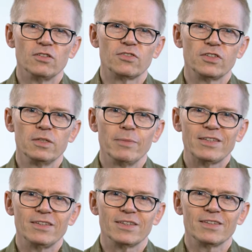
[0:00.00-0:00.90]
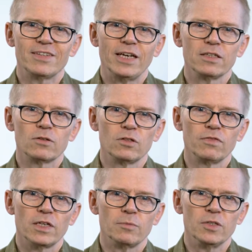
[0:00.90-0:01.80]
of cinematic technical
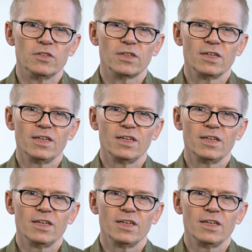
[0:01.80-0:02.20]
development,